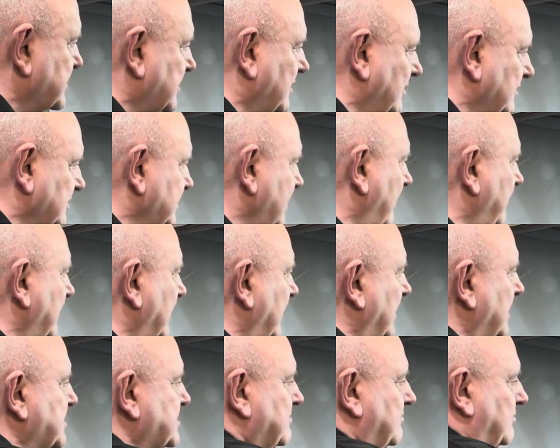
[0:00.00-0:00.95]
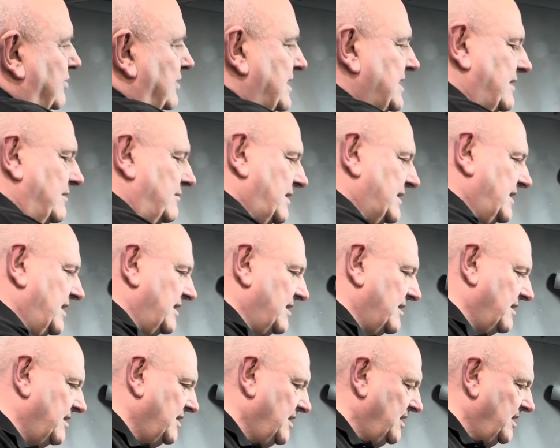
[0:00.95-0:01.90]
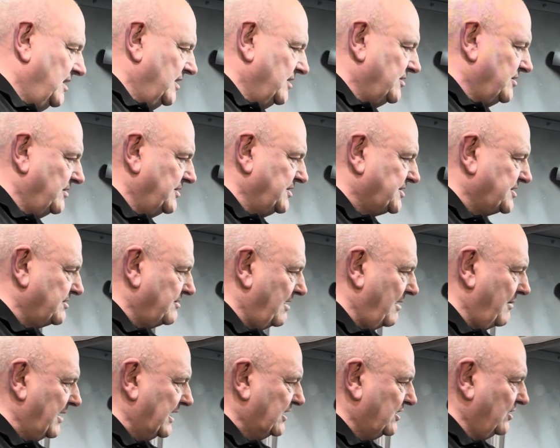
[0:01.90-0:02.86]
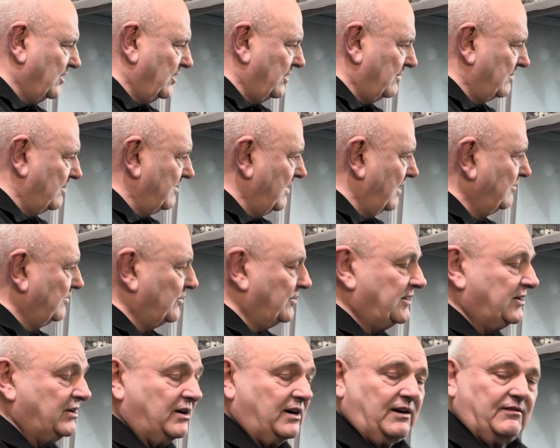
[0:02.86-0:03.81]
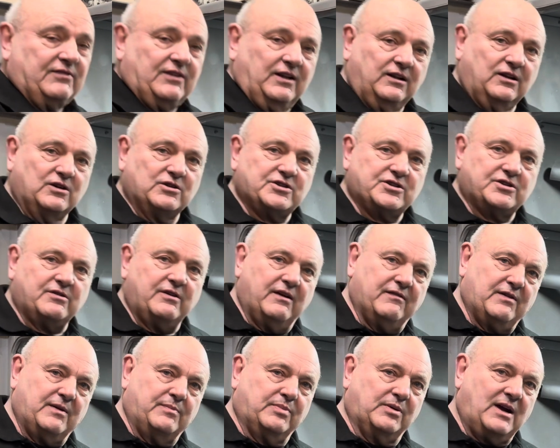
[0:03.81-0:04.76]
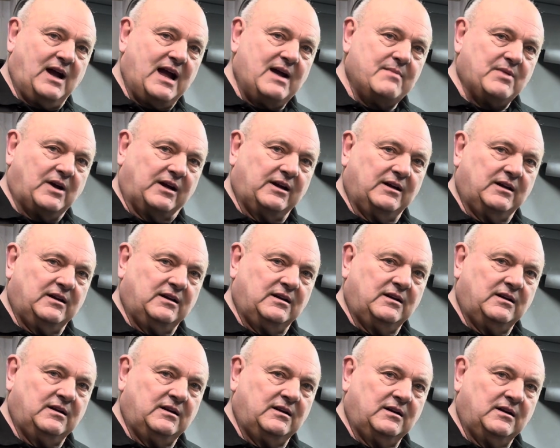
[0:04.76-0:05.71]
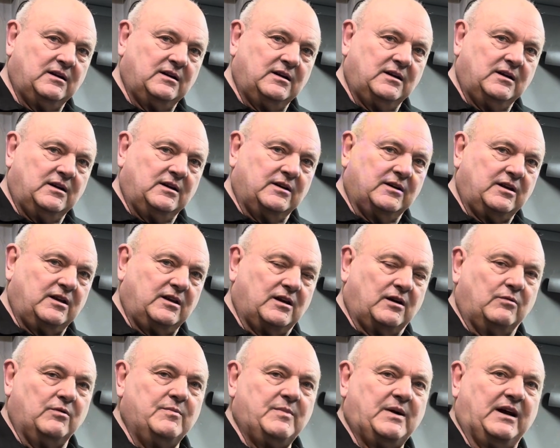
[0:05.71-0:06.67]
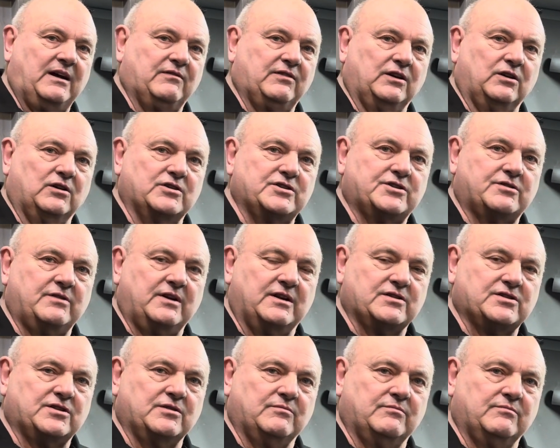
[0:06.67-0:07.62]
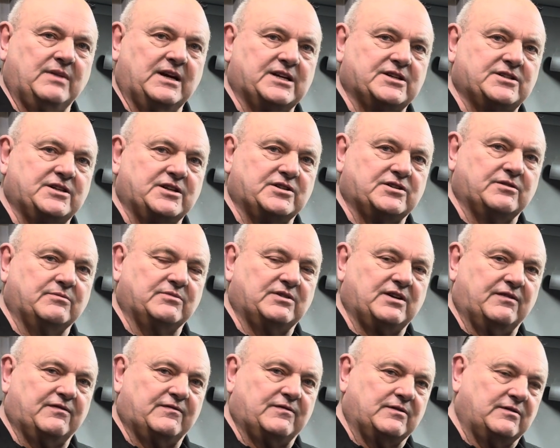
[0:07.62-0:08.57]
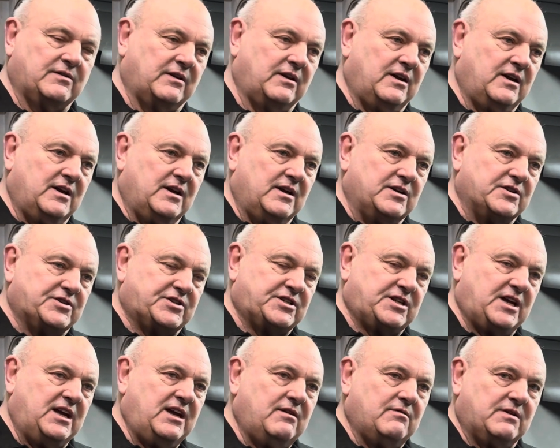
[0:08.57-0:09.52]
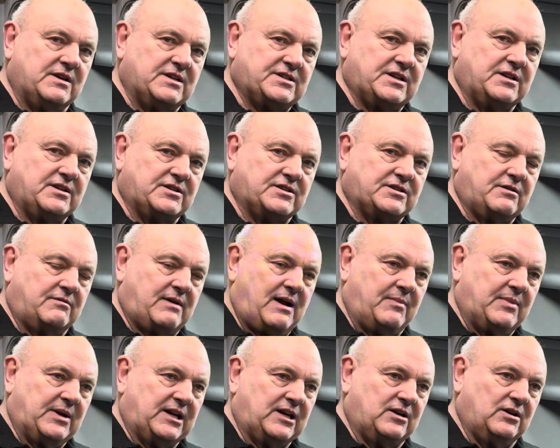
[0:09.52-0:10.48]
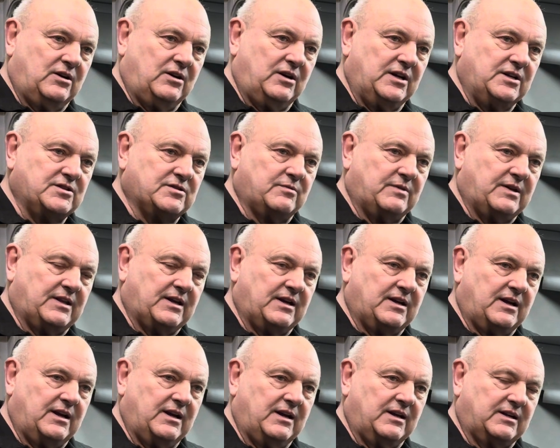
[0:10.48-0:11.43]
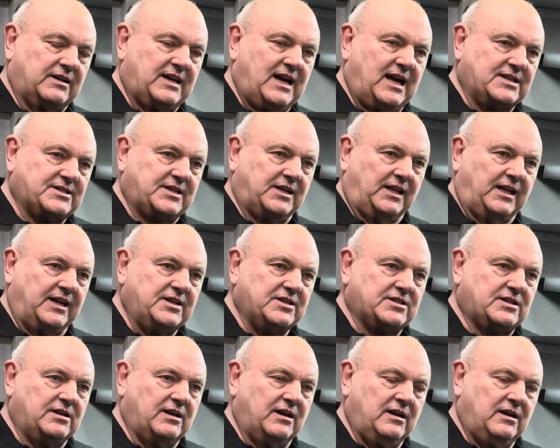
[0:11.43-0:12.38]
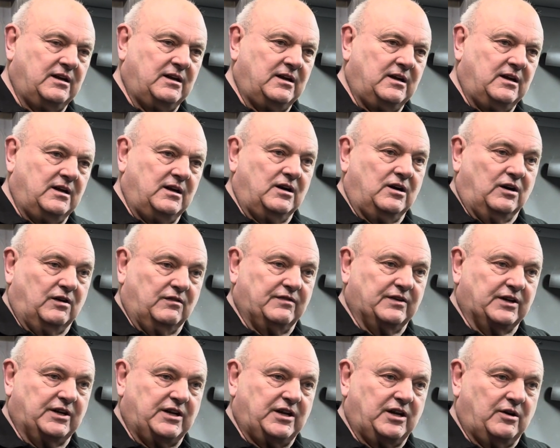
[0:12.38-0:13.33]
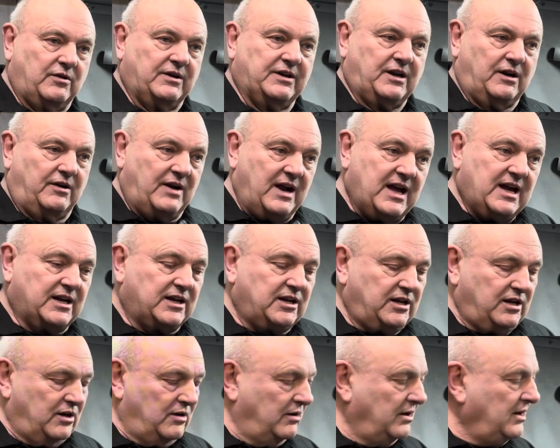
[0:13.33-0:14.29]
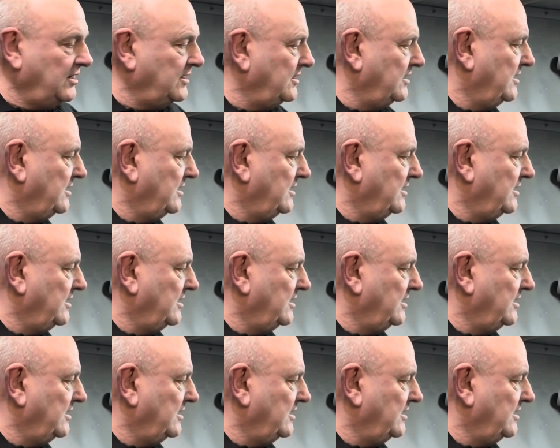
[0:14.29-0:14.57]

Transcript: contamination print when you're doing ceramic coating, remember we don't have the luxury of a primer. You know, we might have a luxury of some mixing some different series in ceramic coatings with a catalyst, oven curing or air cure.